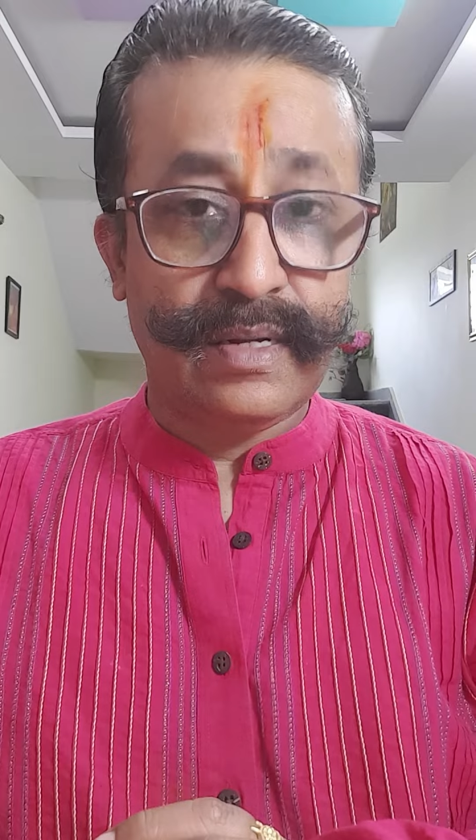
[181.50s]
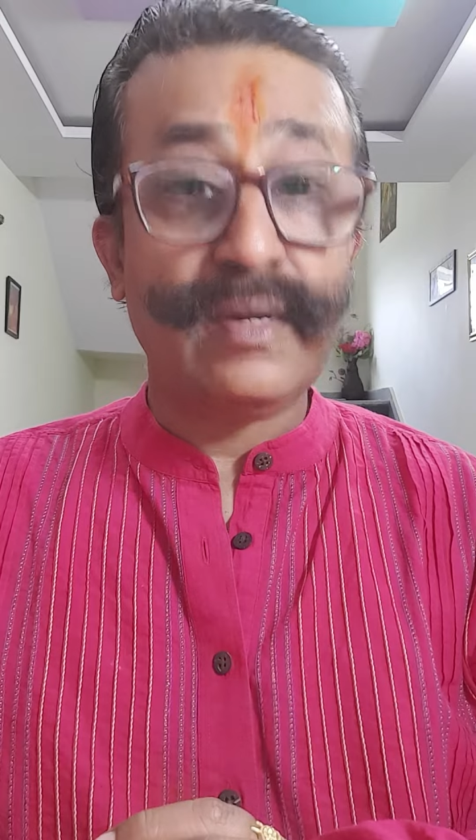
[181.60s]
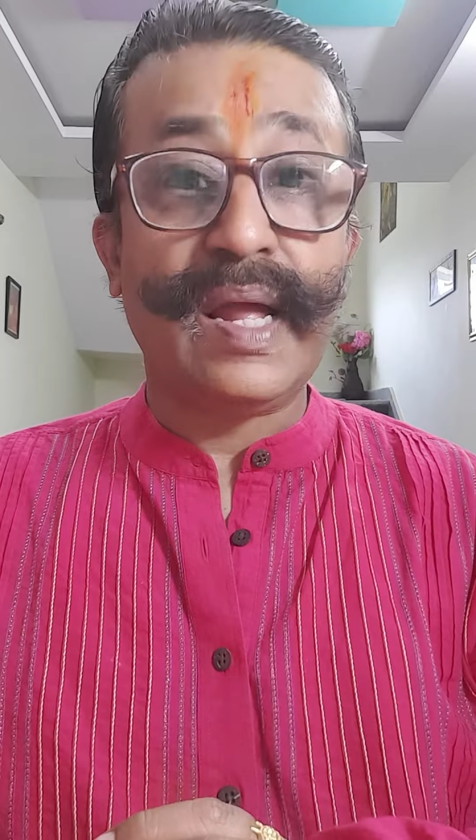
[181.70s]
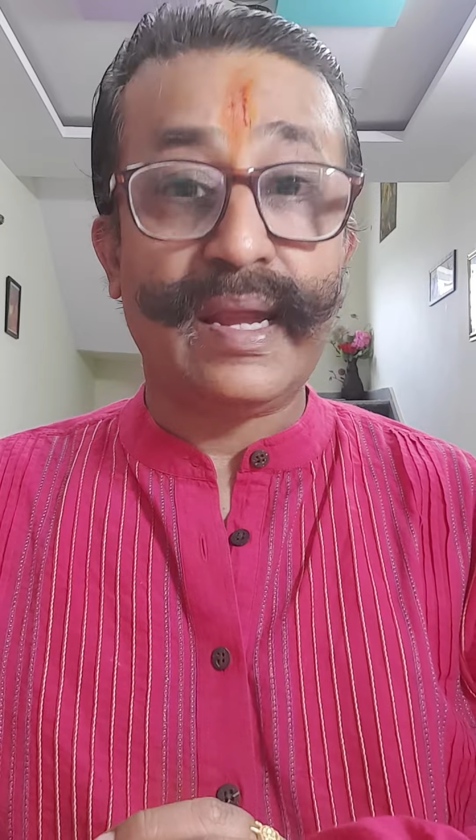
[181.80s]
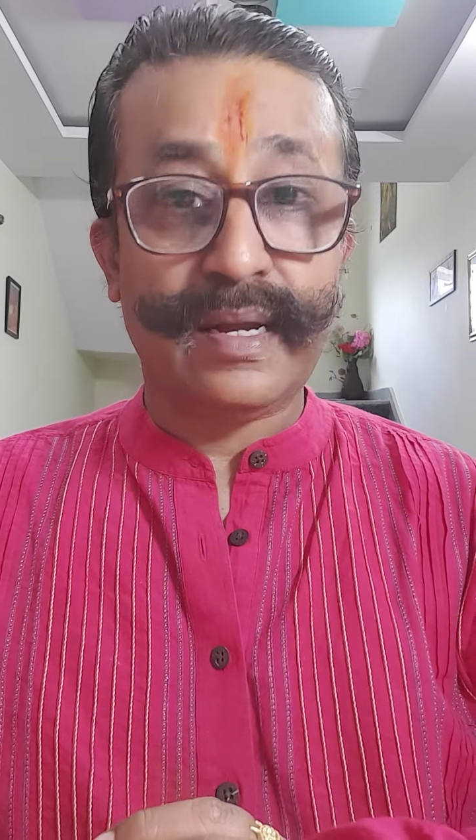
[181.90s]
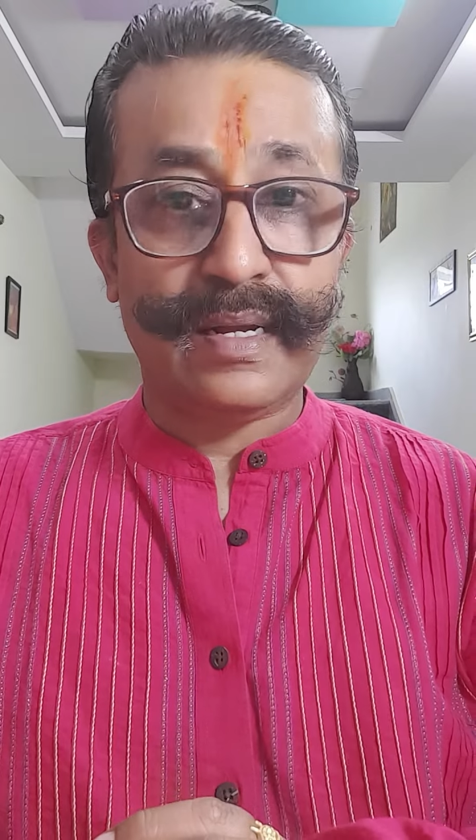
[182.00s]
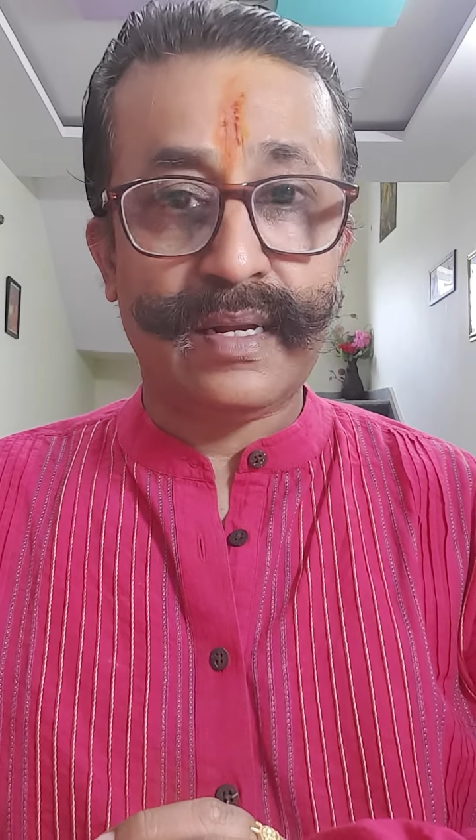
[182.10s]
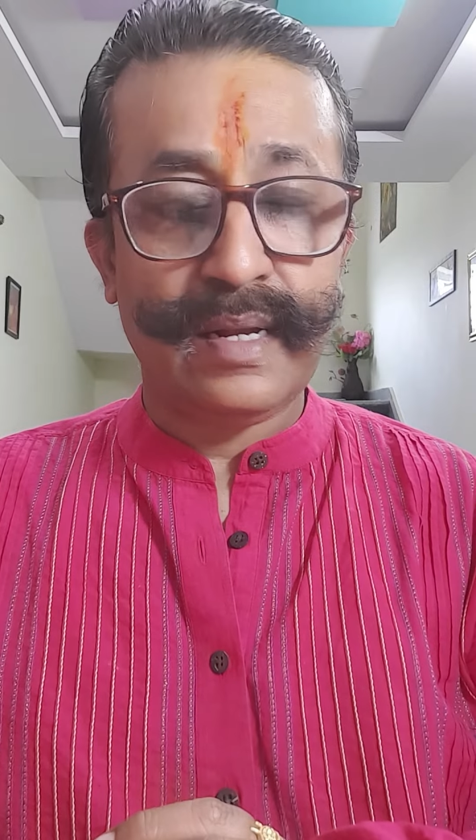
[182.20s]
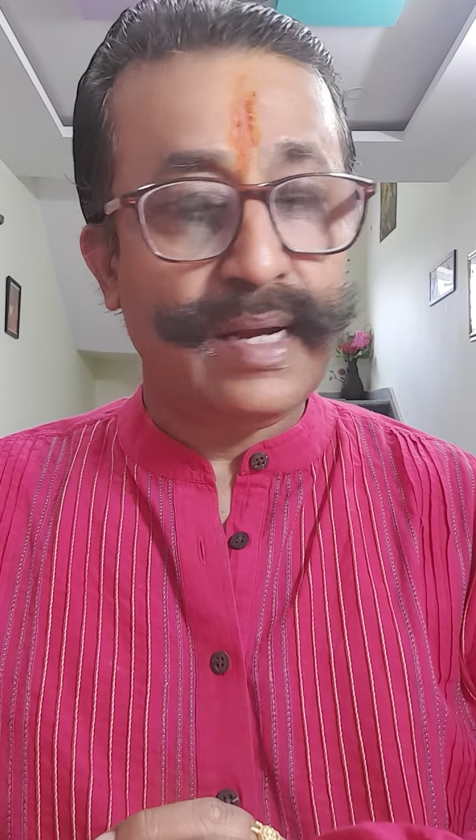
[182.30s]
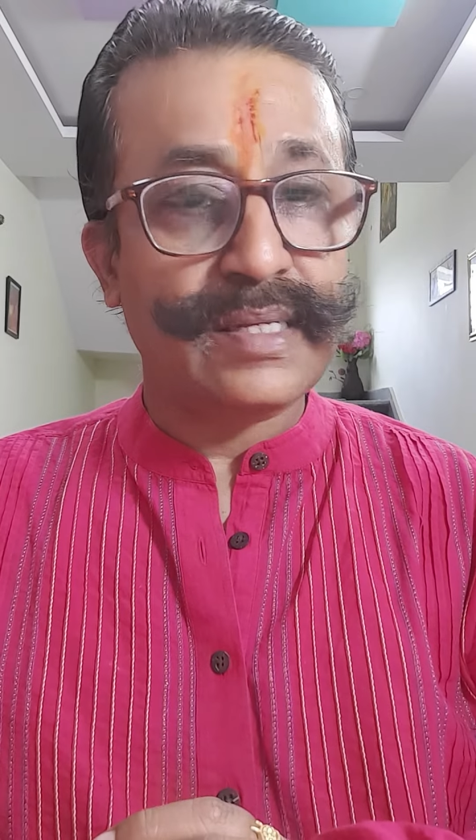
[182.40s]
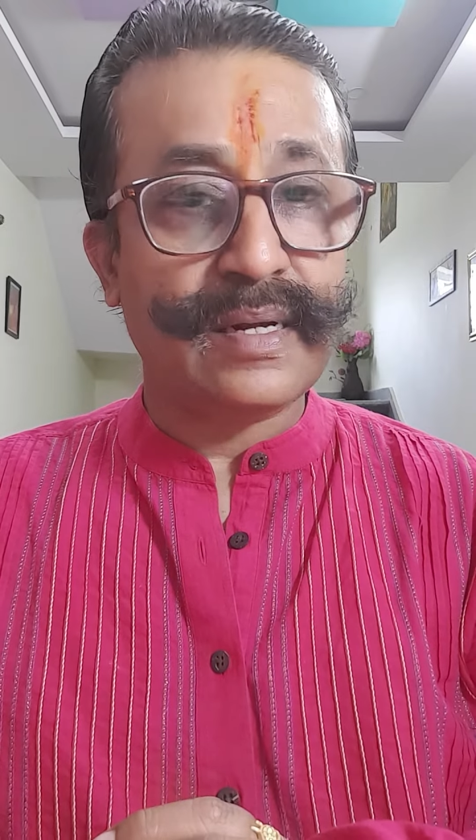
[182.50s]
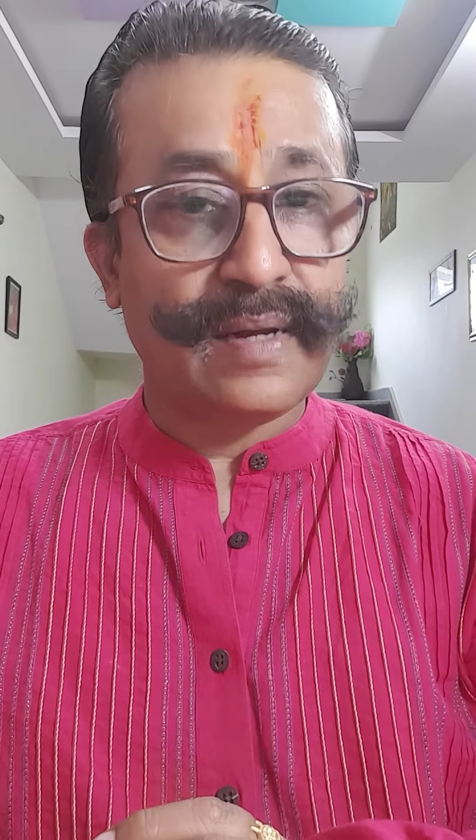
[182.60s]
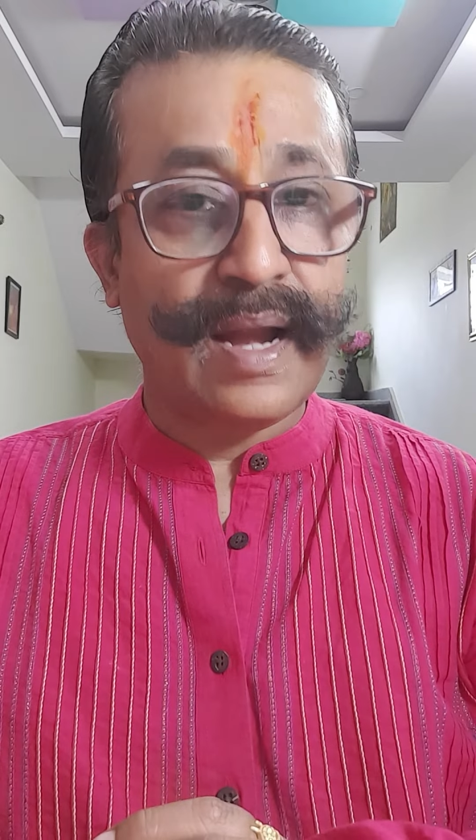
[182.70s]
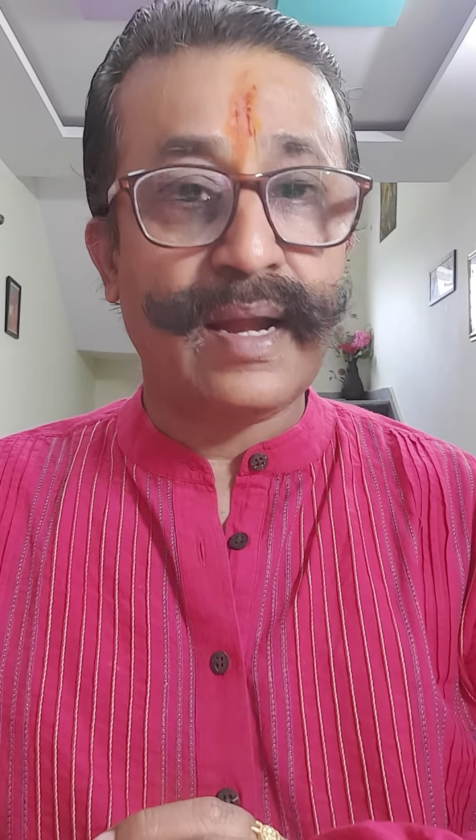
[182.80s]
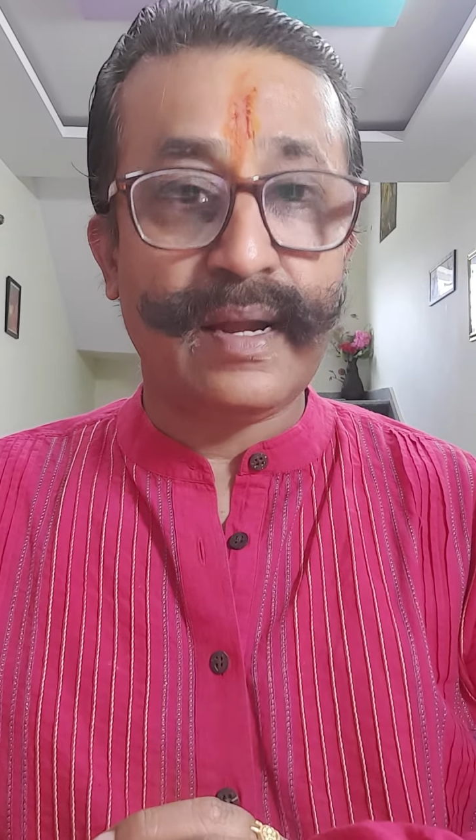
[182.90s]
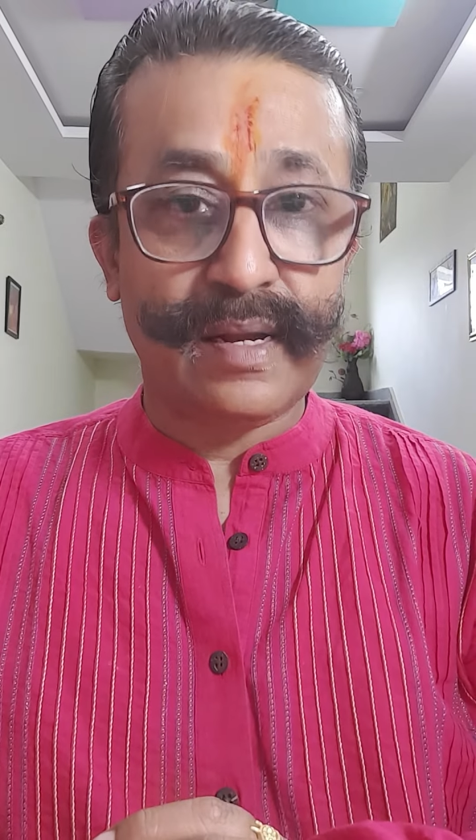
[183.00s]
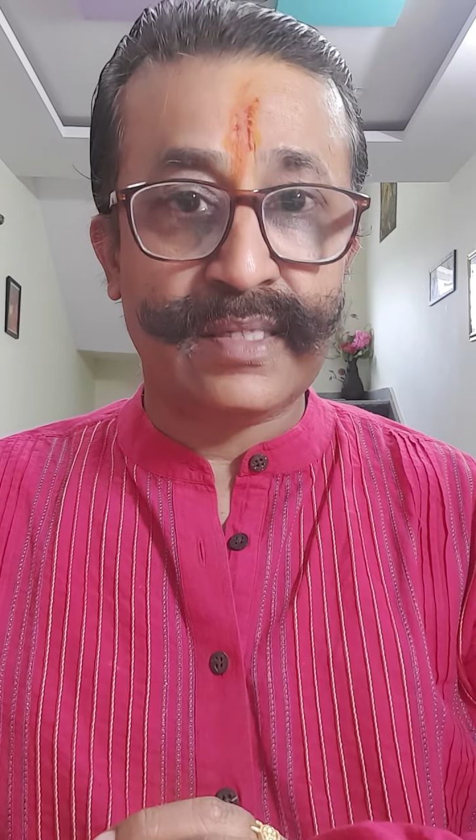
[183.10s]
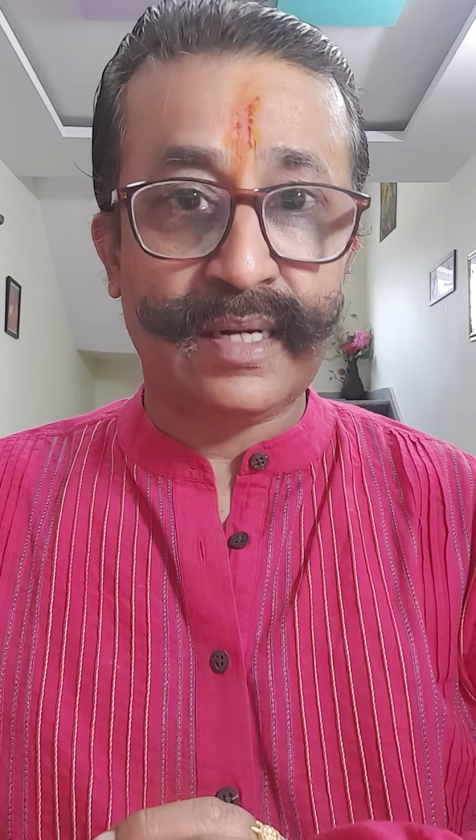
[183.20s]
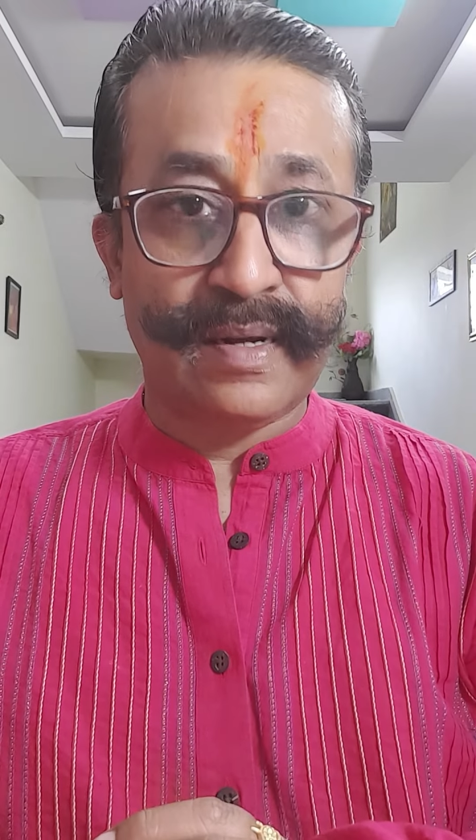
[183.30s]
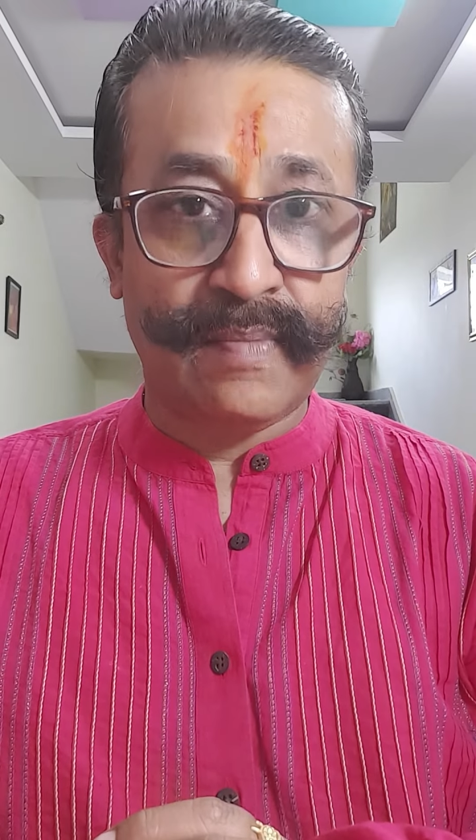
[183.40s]
Try it. It's a tried and
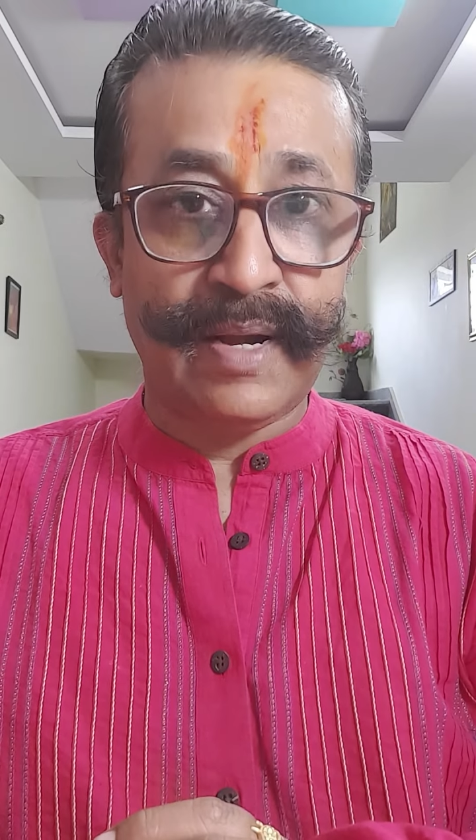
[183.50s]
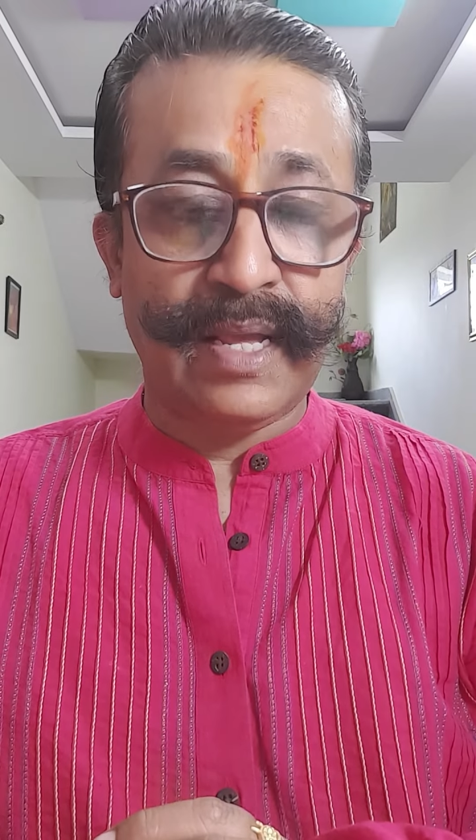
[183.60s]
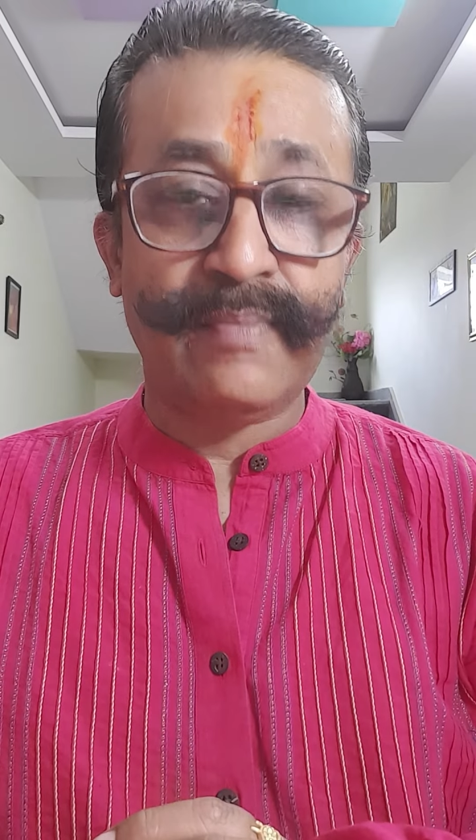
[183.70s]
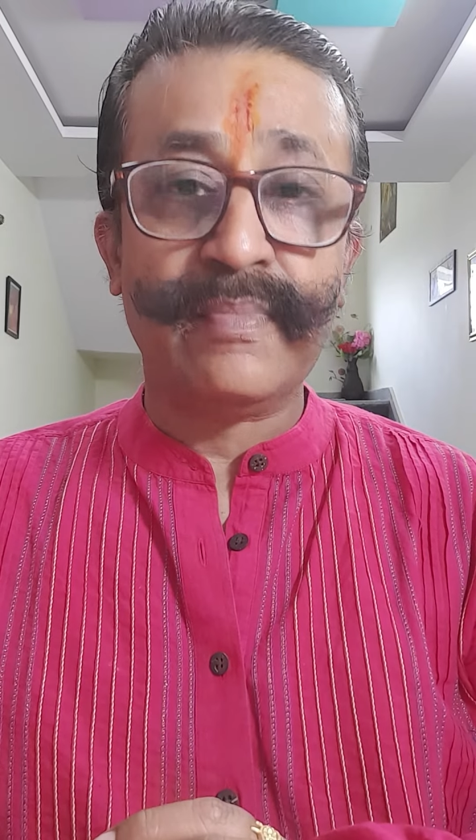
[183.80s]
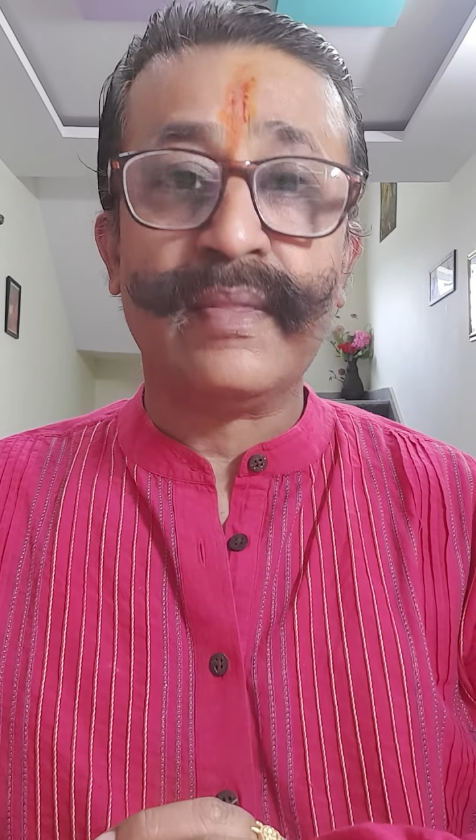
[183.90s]
tested remedy.